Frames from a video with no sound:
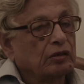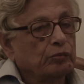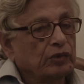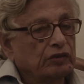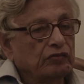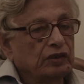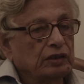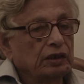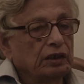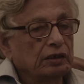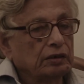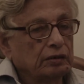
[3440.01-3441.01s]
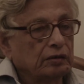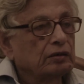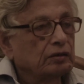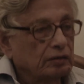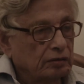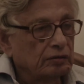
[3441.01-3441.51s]
but when they are
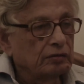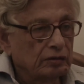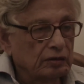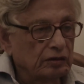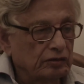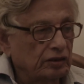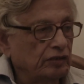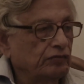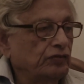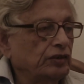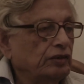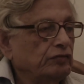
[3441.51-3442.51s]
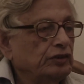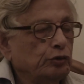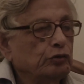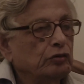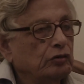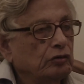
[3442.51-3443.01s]
in the same field, we
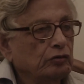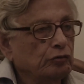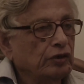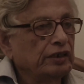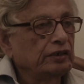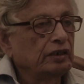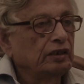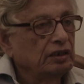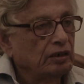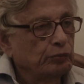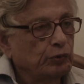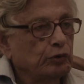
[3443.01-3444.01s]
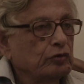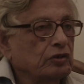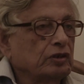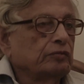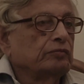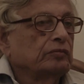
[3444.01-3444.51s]
should unitedly oppose
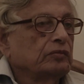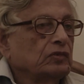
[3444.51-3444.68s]
them,